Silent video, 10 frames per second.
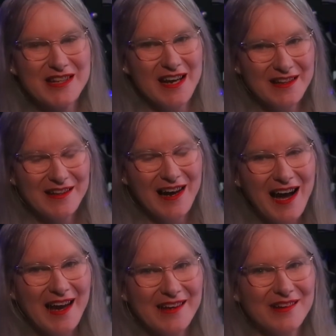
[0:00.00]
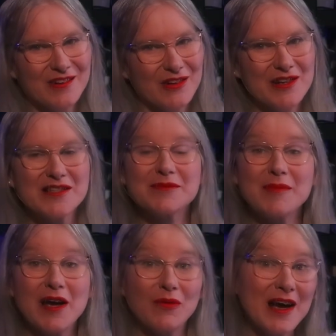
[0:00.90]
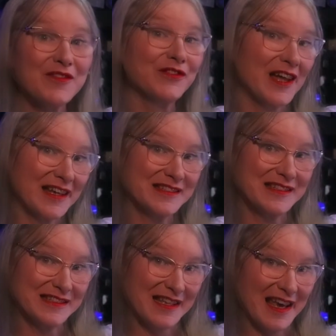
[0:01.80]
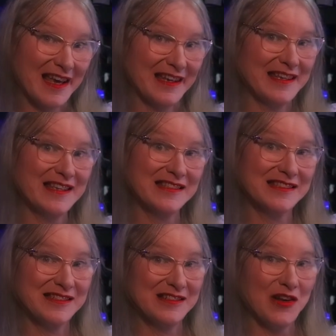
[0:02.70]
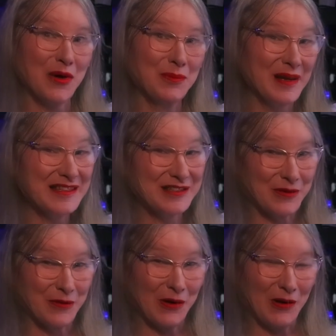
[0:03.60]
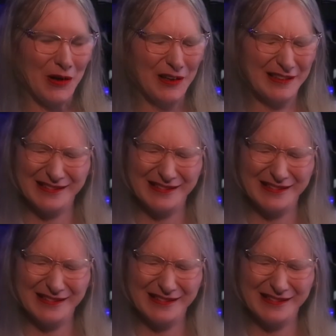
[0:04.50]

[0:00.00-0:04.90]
kind of guy, or as my wife likes to say, he's no pizza roll.